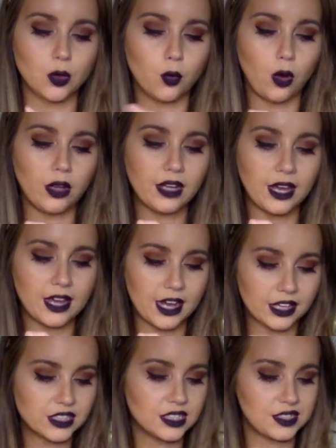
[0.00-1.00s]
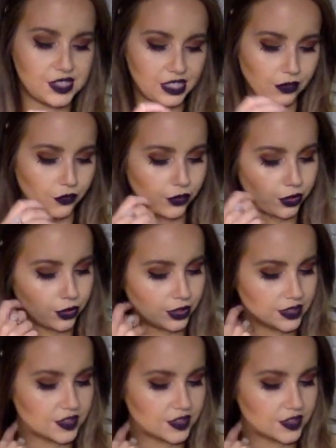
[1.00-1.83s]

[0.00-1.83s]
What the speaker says: What I actually see for you is